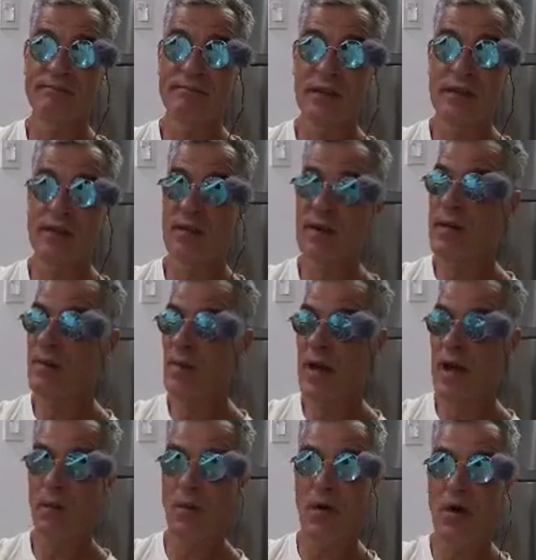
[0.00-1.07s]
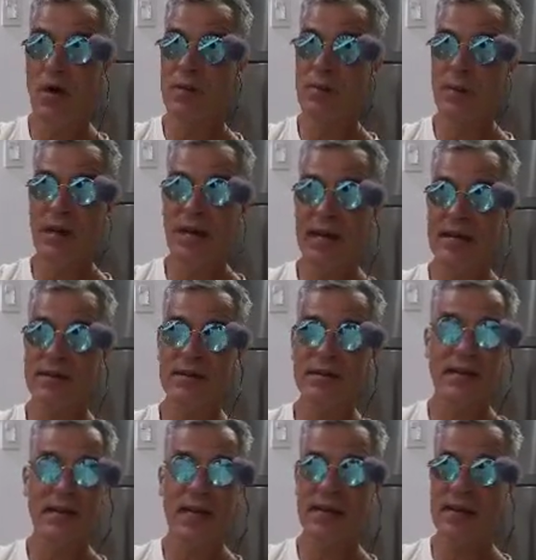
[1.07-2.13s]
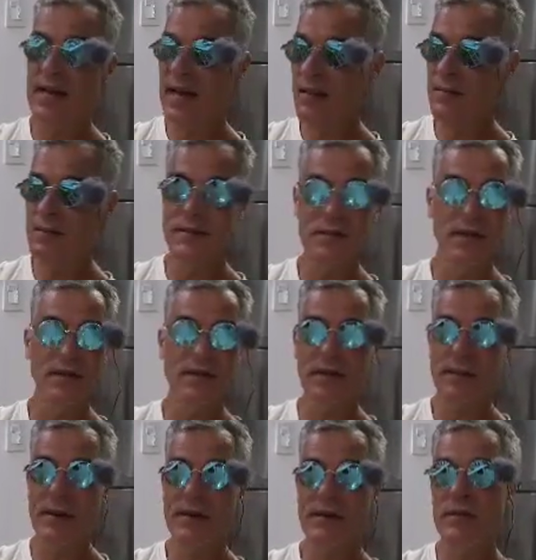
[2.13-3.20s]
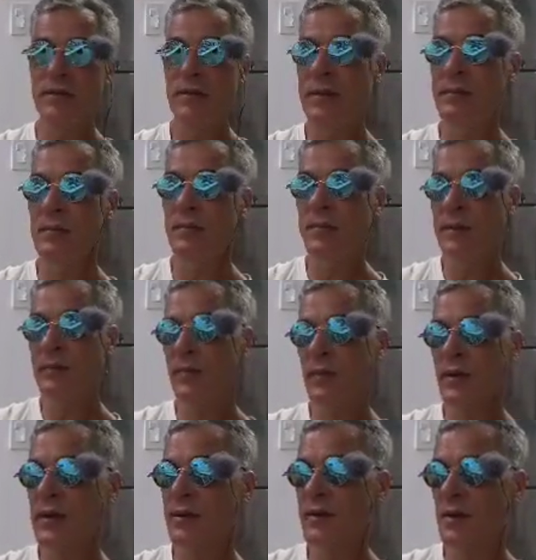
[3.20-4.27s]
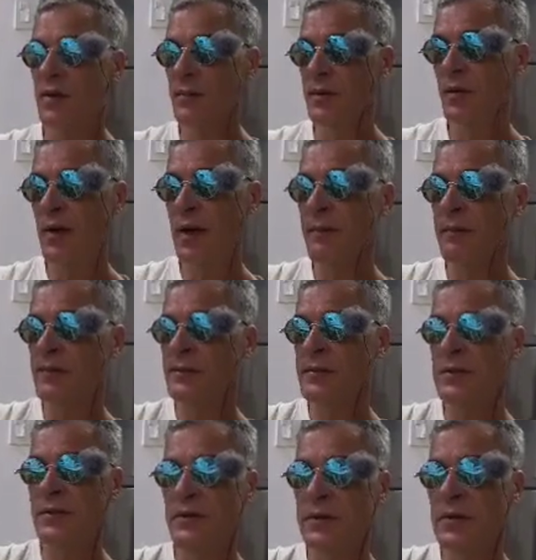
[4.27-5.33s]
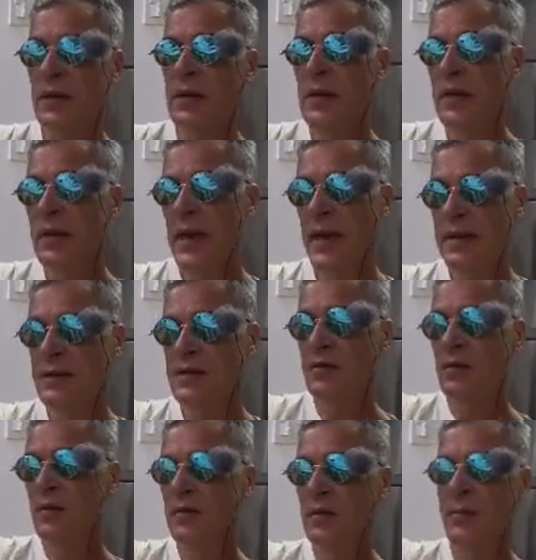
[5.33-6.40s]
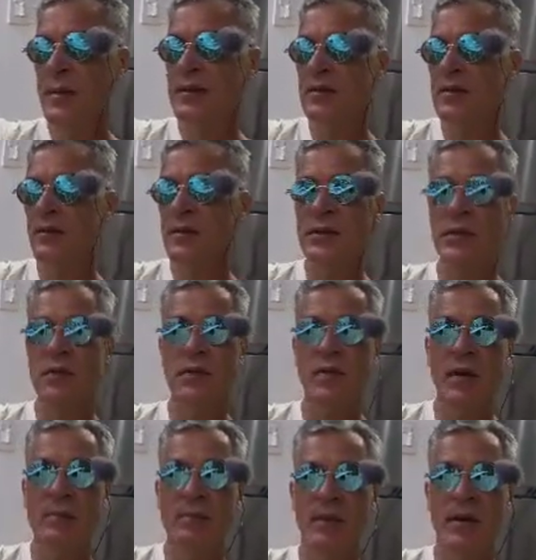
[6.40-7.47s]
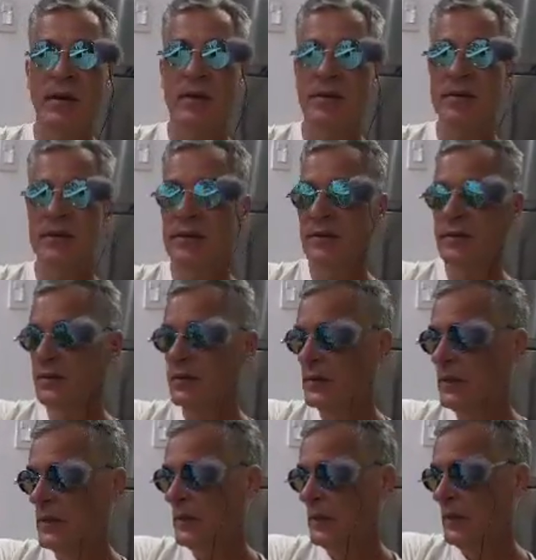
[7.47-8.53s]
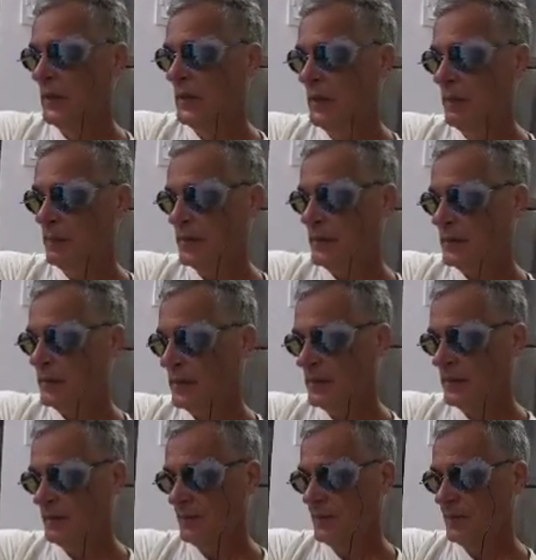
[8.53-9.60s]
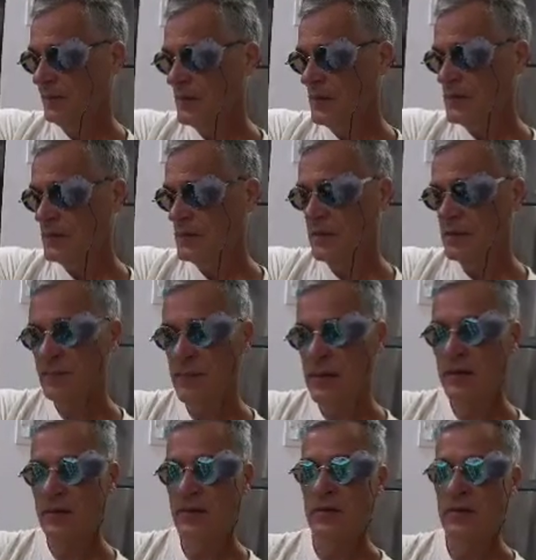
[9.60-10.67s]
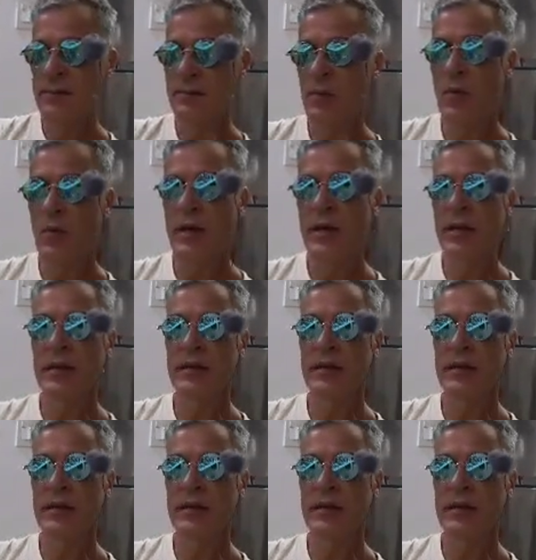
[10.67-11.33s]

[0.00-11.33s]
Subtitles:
You know, I walked past, and that guy was serving them out to people. People were coming home and grabbing them. So I guess it all depends on what you grow up on. So, but this is just my early morning.